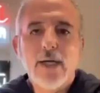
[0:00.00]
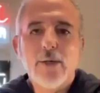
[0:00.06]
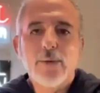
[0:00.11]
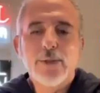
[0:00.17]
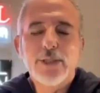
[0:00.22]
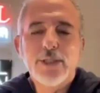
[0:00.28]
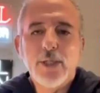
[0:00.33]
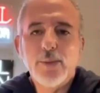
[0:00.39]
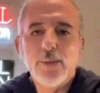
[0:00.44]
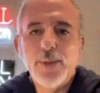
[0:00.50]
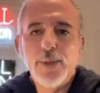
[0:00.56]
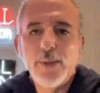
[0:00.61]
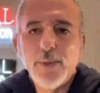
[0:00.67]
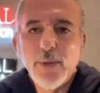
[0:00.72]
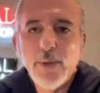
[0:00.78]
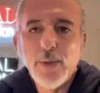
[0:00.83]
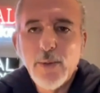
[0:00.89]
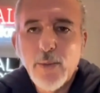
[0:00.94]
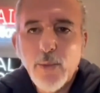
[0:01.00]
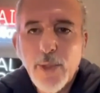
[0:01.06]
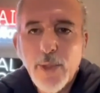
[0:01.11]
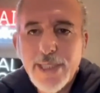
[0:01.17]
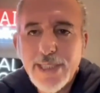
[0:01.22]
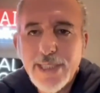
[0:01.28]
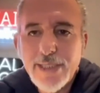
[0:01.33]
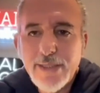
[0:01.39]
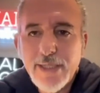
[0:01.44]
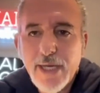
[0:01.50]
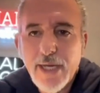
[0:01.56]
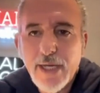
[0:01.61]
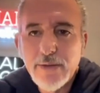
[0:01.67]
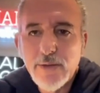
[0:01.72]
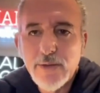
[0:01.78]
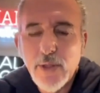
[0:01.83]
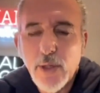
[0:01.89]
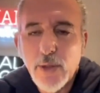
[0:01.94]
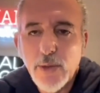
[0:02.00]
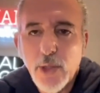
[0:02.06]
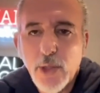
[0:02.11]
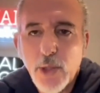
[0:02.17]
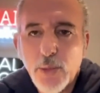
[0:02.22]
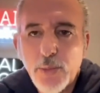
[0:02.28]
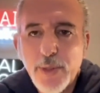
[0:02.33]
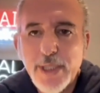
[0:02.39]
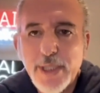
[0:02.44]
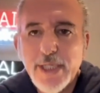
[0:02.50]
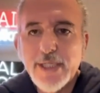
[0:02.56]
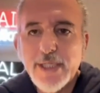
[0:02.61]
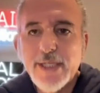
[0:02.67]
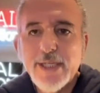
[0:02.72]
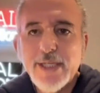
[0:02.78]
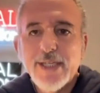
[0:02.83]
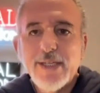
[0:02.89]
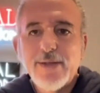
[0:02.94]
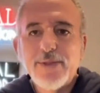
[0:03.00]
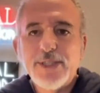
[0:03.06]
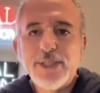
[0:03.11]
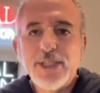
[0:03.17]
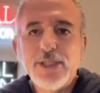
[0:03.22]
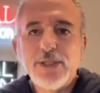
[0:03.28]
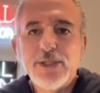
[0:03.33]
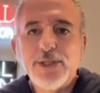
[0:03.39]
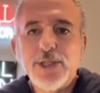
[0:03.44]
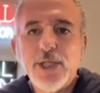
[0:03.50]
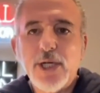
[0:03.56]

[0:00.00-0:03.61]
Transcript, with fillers: I always tell people, when in doubt, don't open it. If it's in